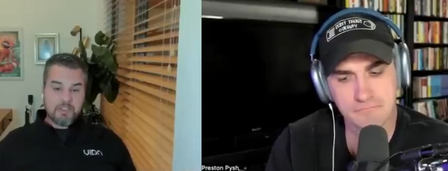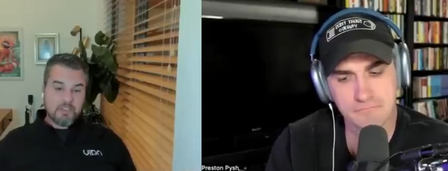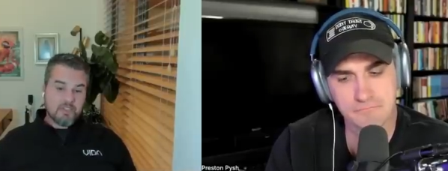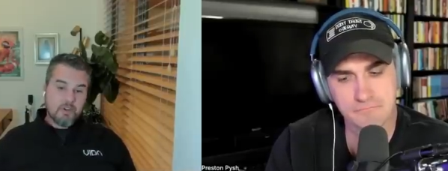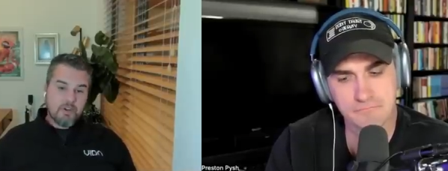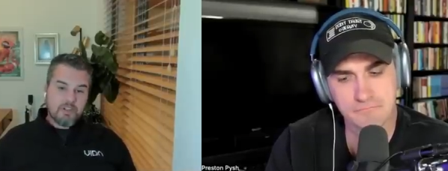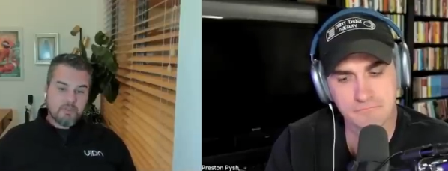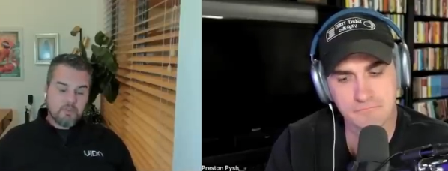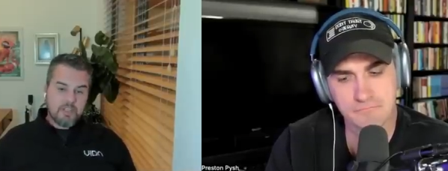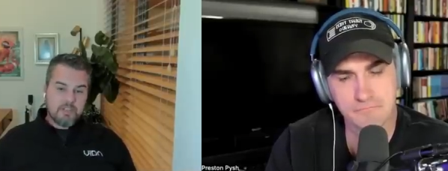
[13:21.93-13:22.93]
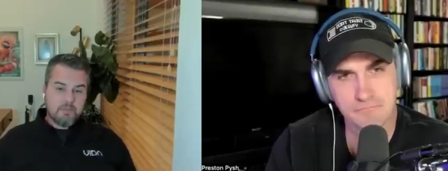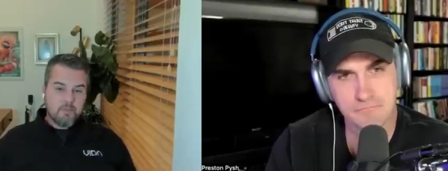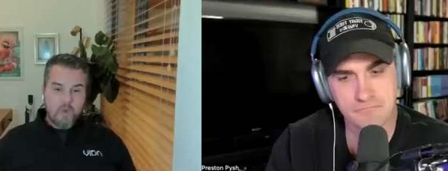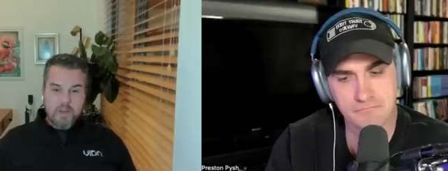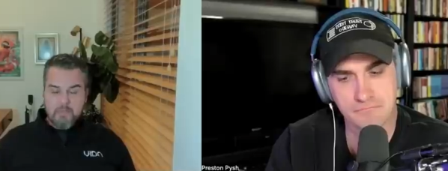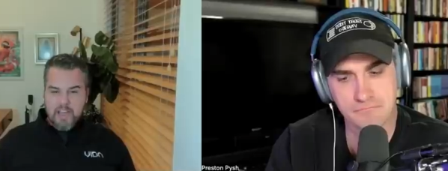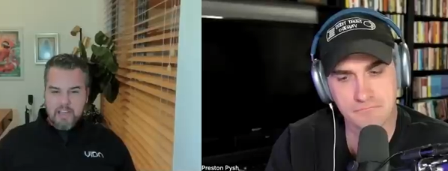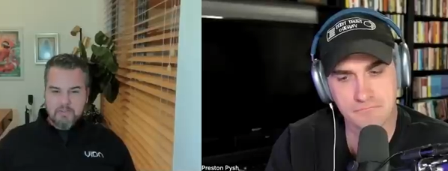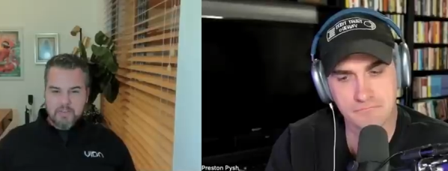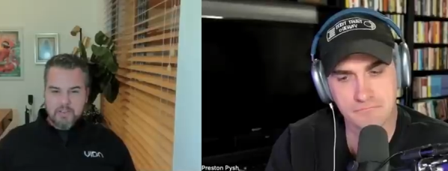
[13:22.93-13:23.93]
Speaker 1: know get discouraged when one
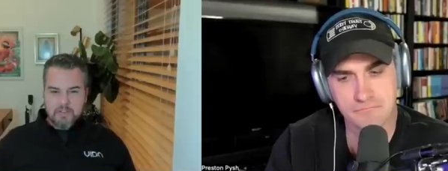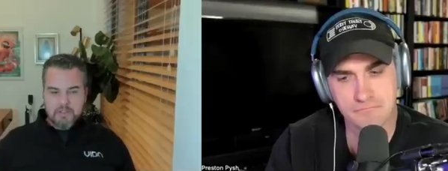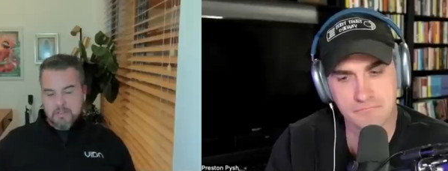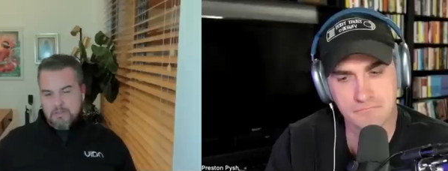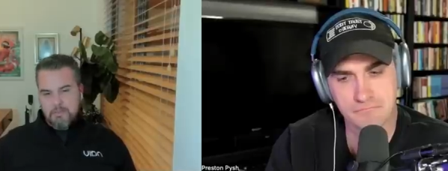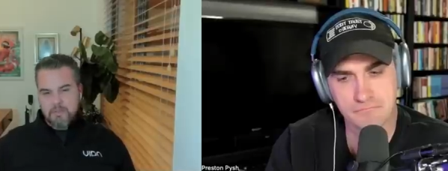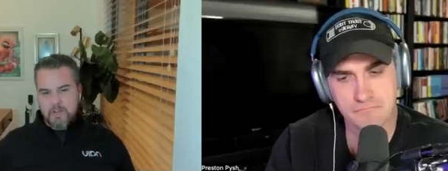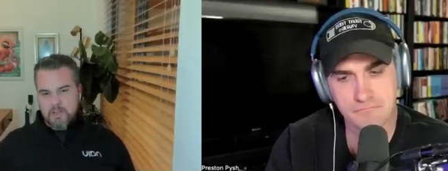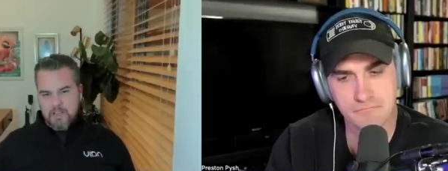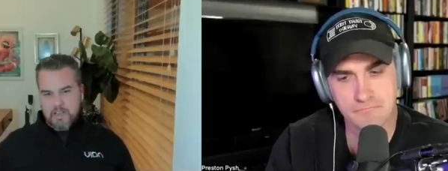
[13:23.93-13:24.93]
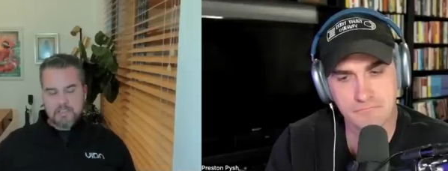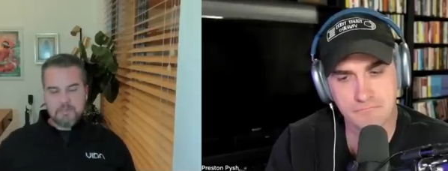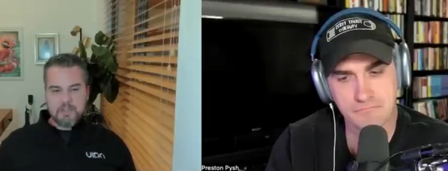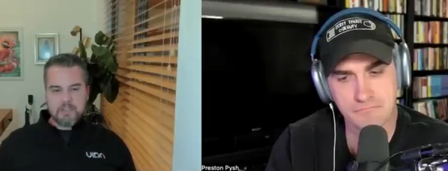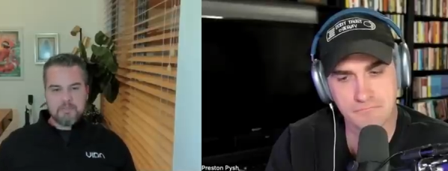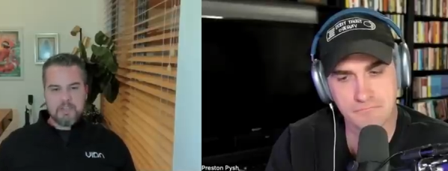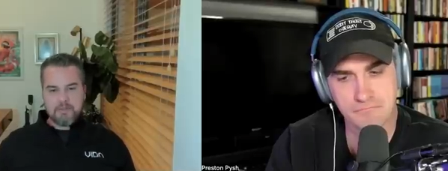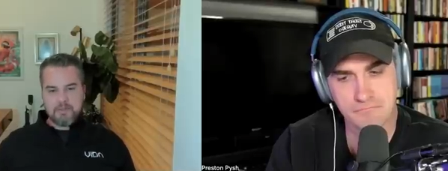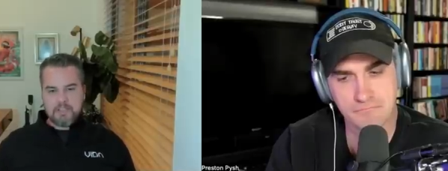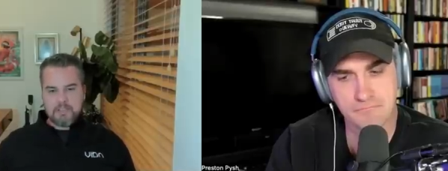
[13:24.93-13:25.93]
path fails just move on to the next one you know
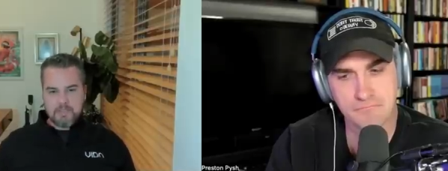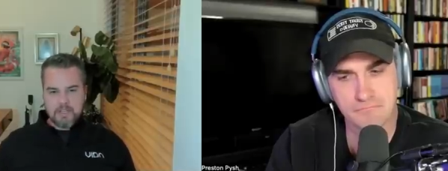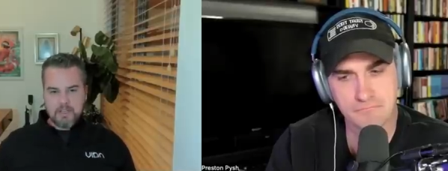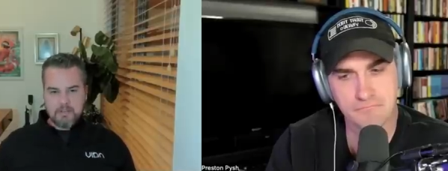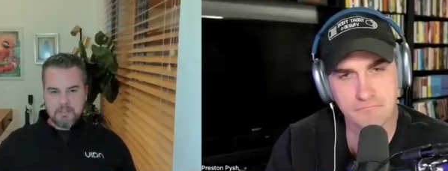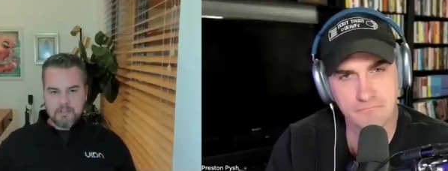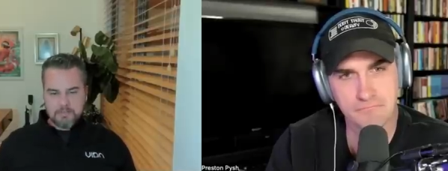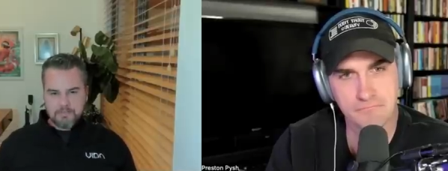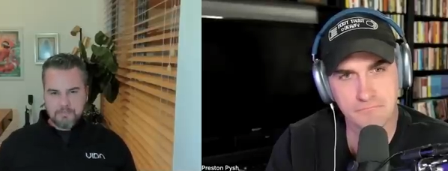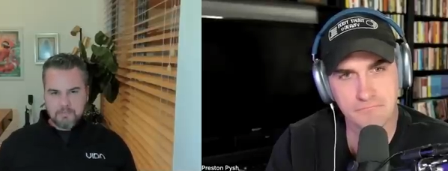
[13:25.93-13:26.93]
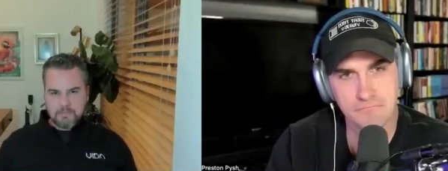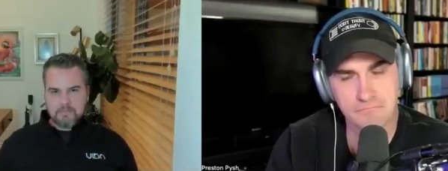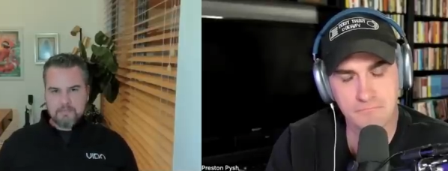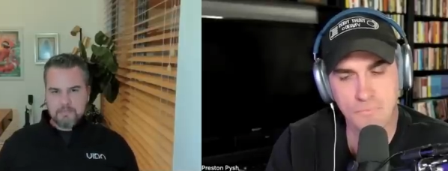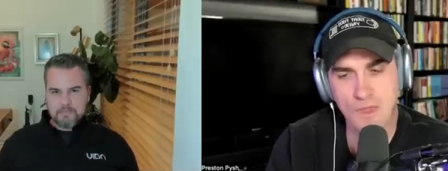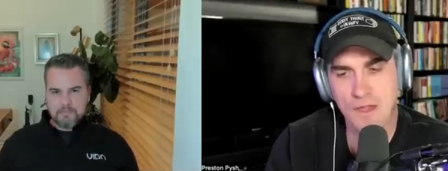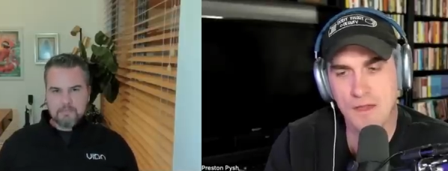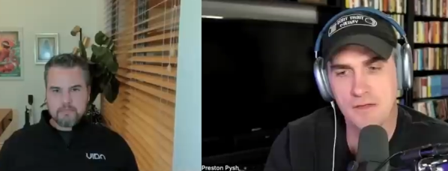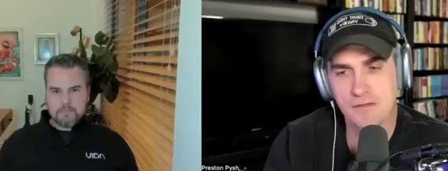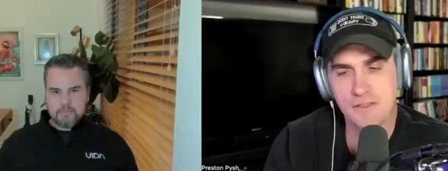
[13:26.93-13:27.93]
try something else
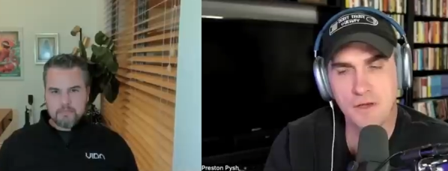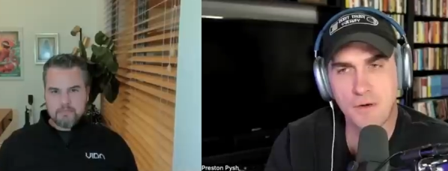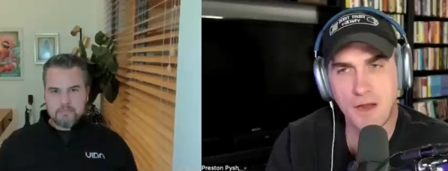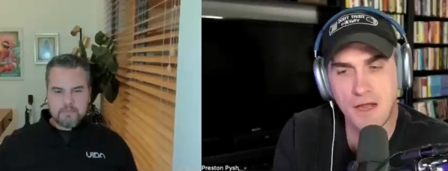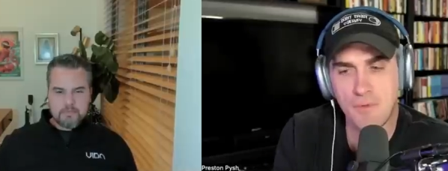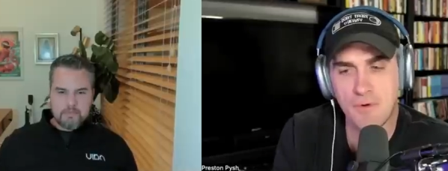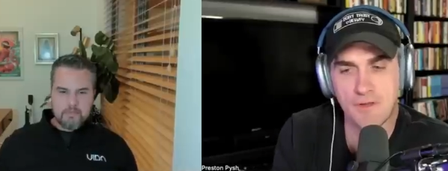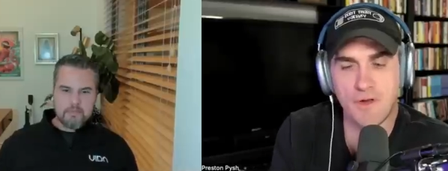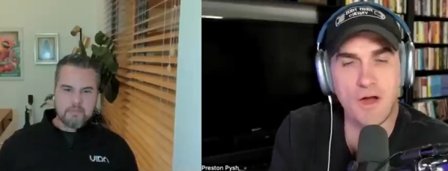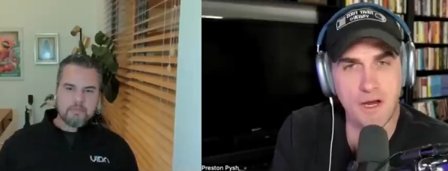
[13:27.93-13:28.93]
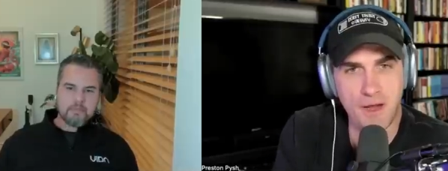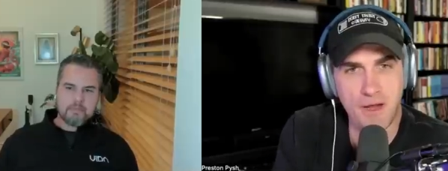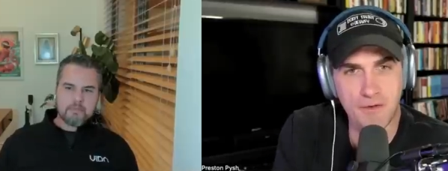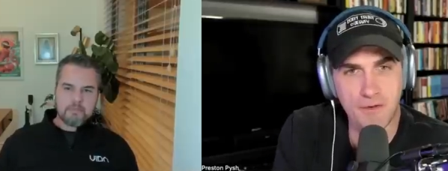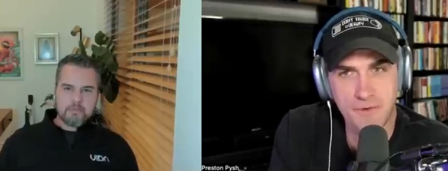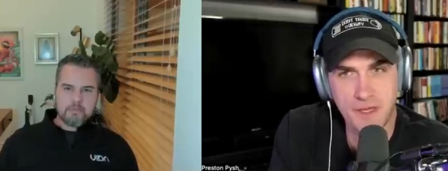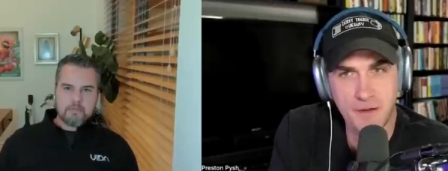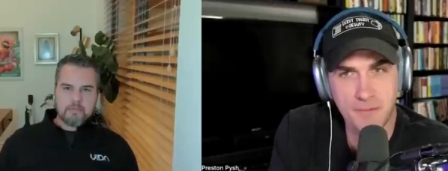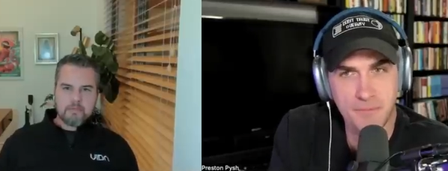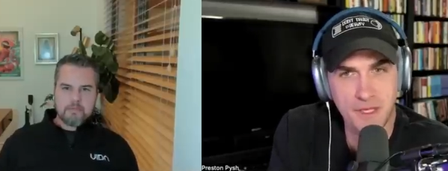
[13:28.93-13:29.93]
Speaker 2: so i want to talk about vida
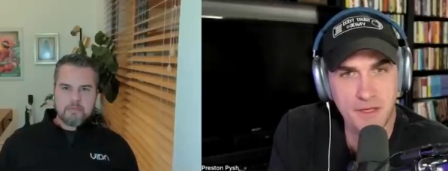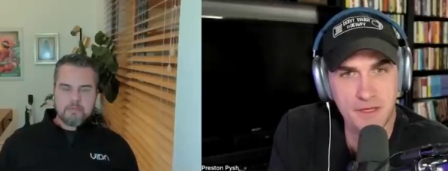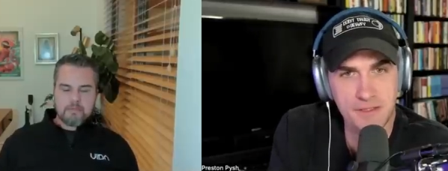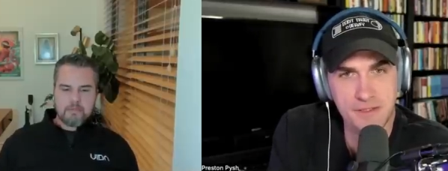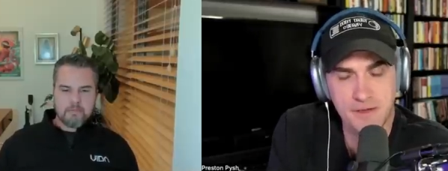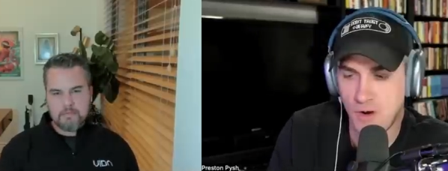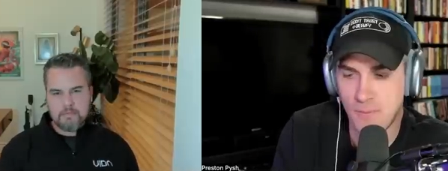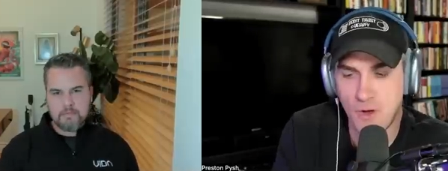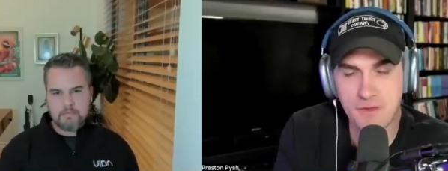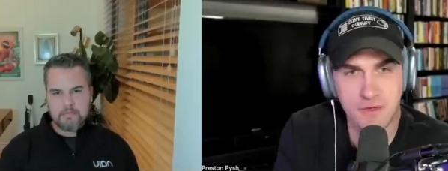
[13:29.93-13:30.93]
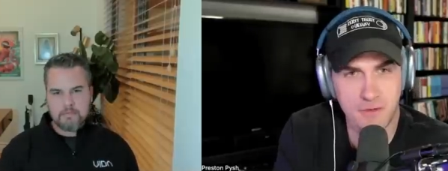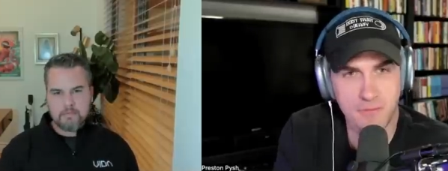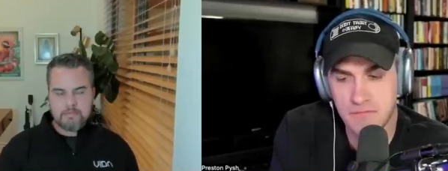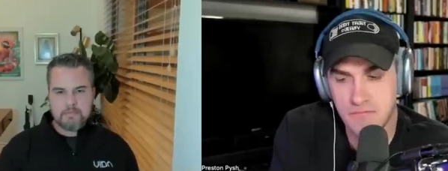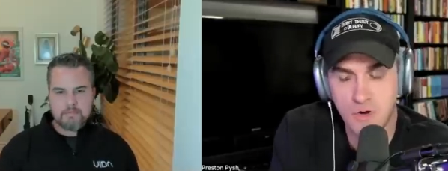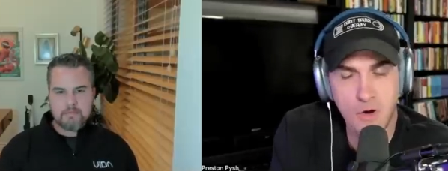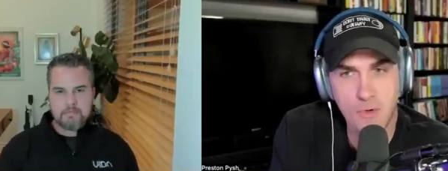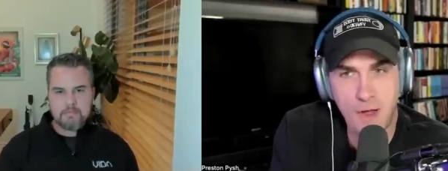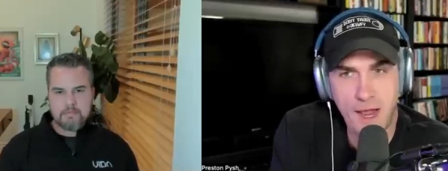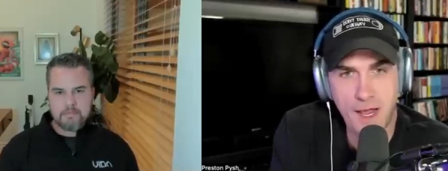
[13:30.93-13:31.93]
because i'm on your mobile
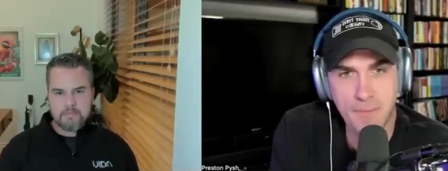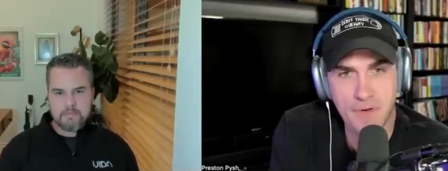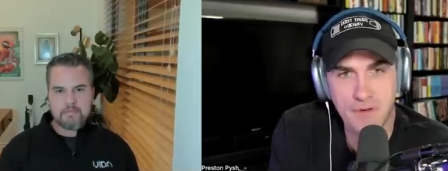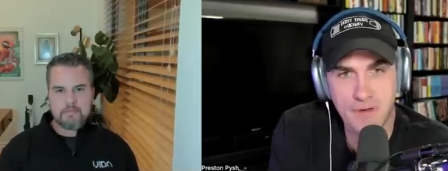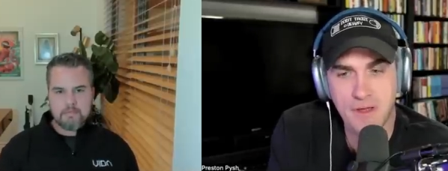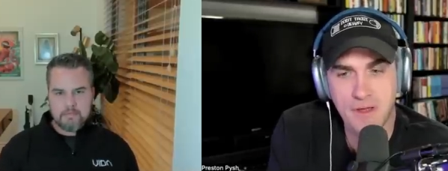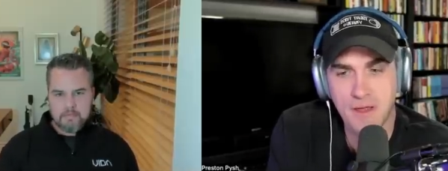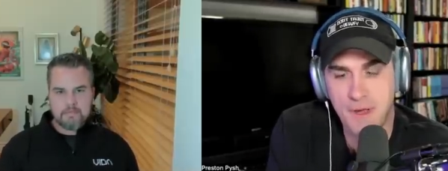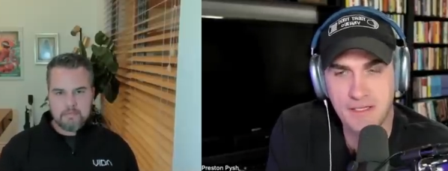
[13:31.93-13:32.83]
app i